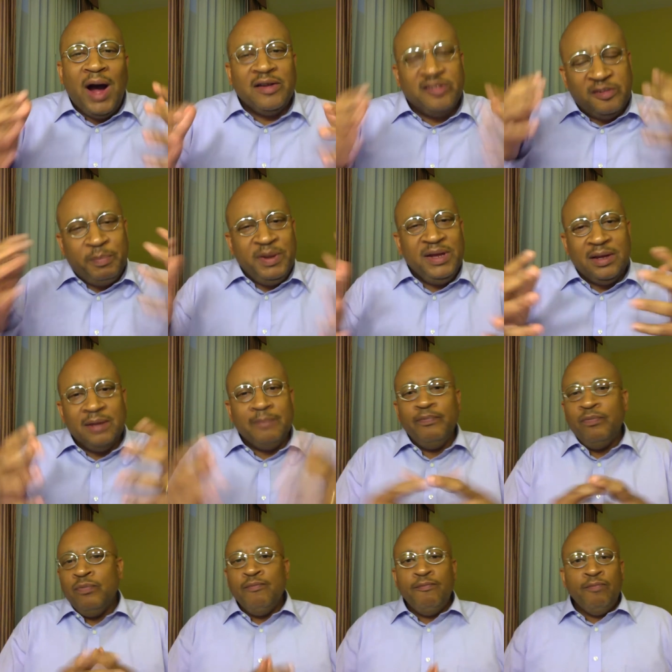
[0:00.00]
speaking,
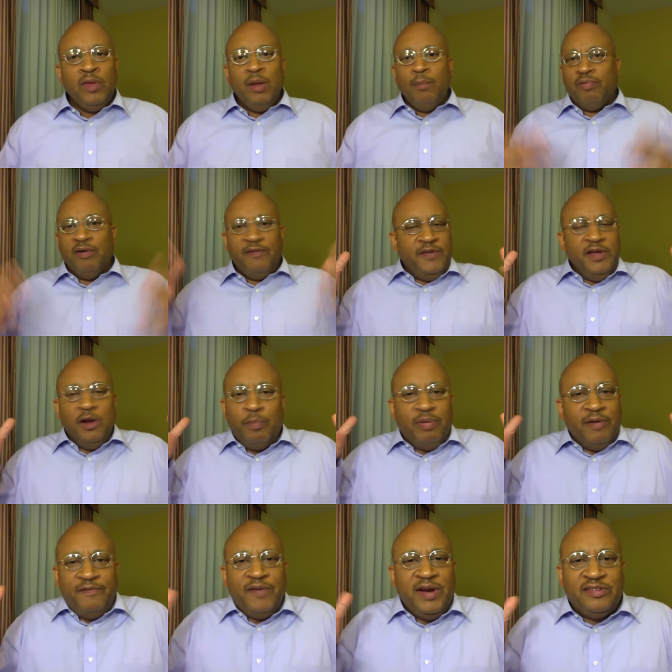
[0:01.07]
your
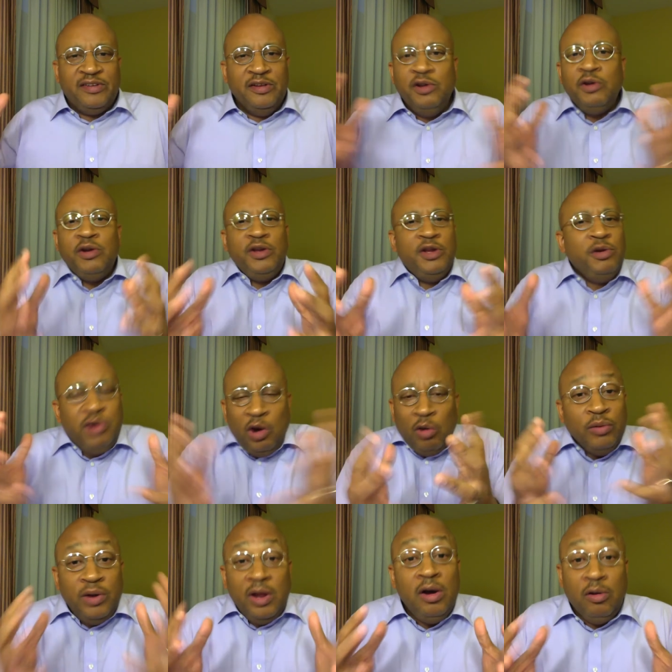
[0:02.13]
profession. You
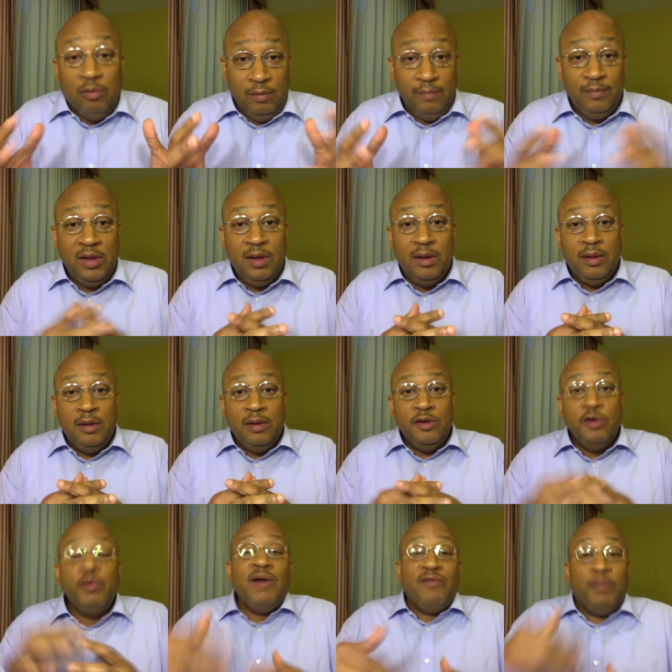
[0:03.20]
don't know.
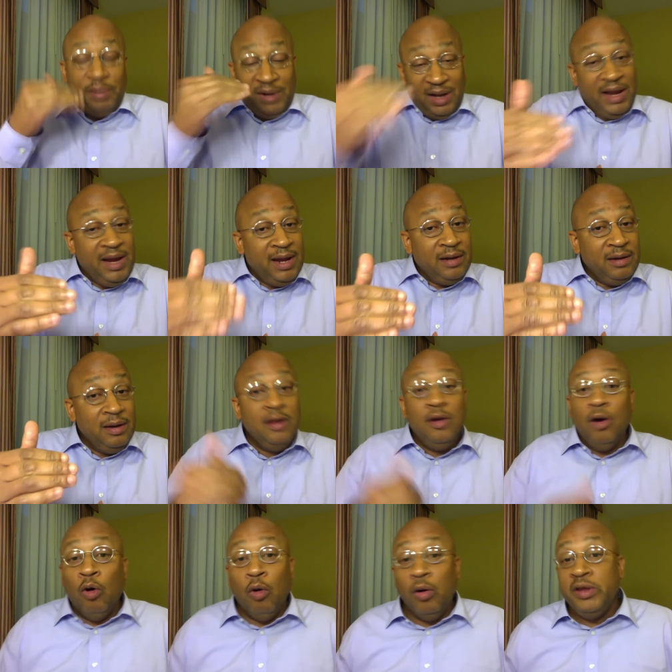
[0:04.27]
You have a plan,
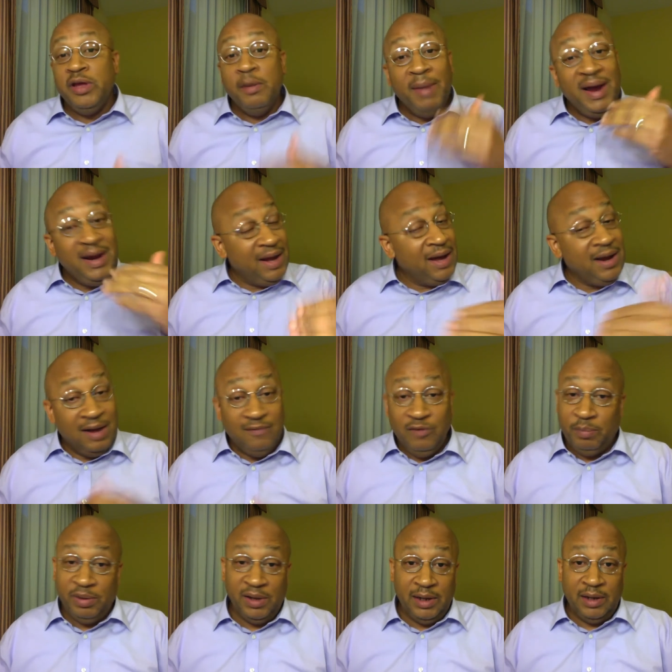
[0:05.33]
or you may not have a
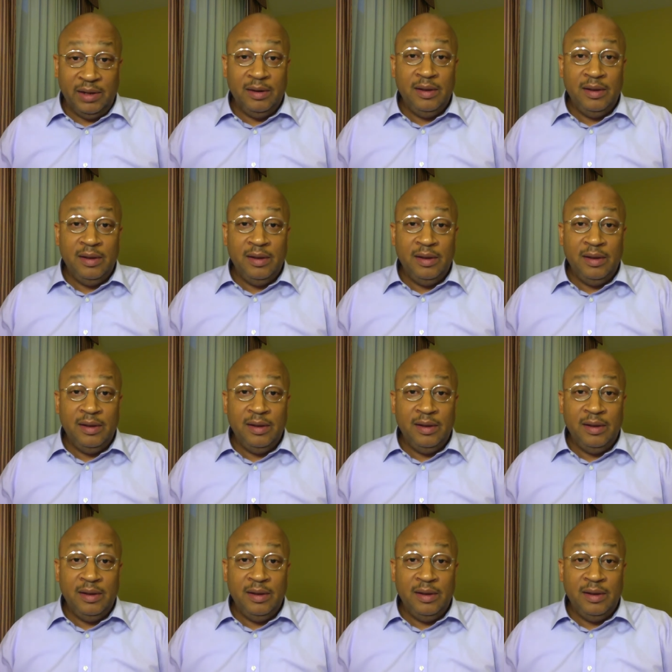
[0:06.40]
plan.